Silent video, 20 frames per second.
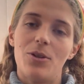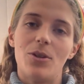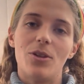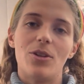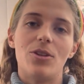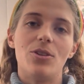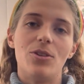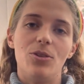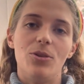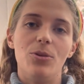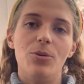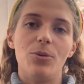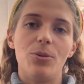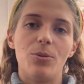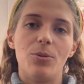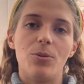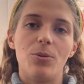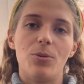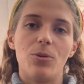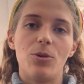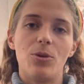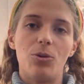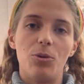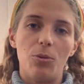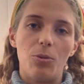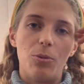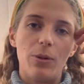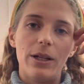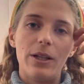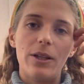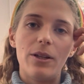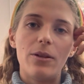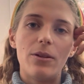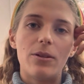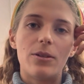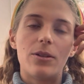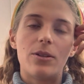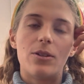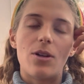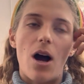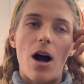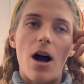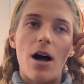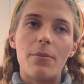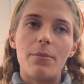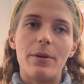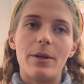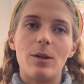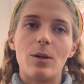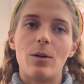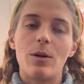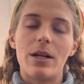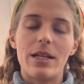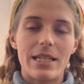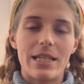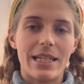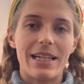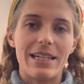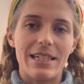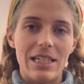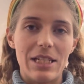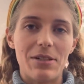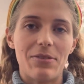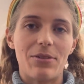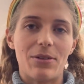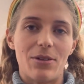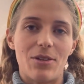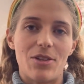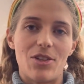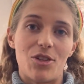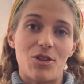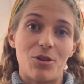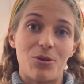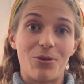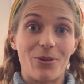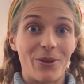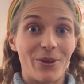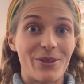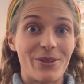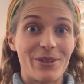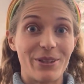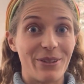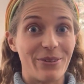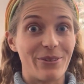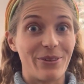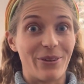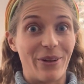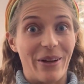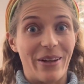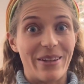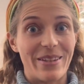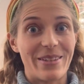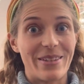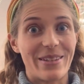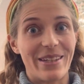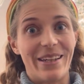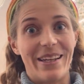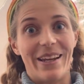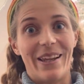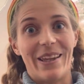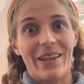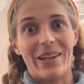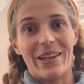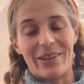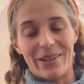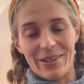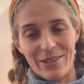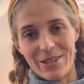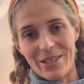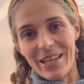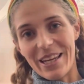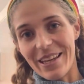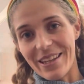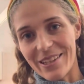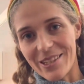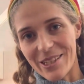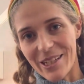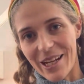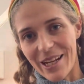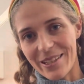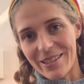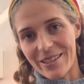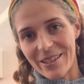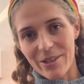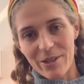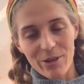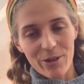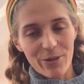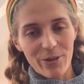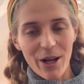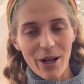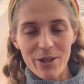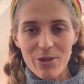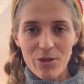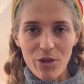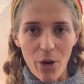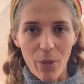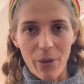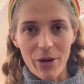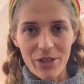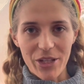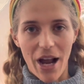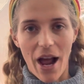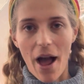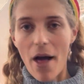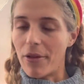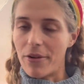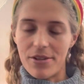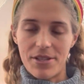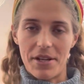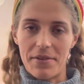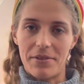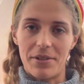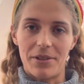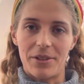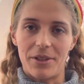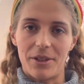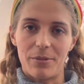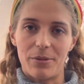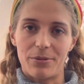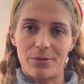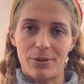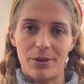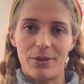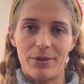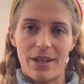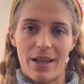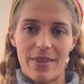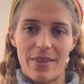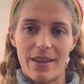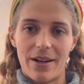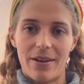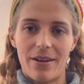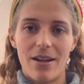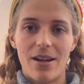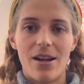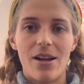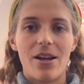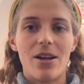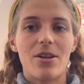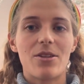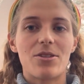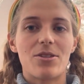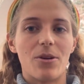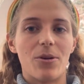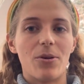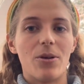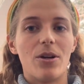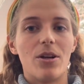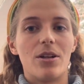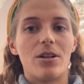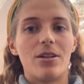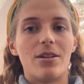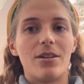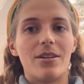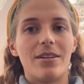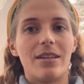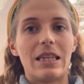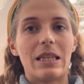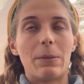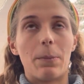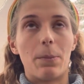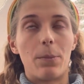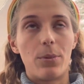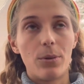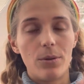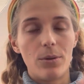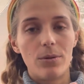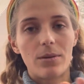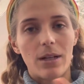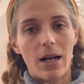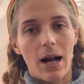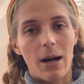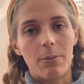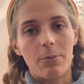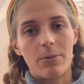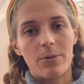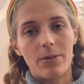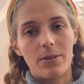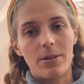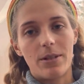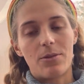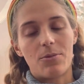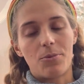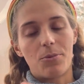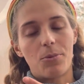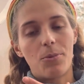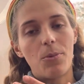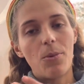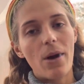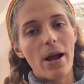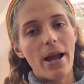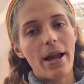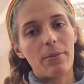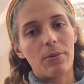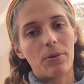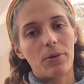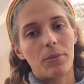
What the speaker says: you will not be noticing a difference on your first year of learning to ski. That like the ski is nice because you've got so much other stuff to learn before you get there. So the boot comfort is way more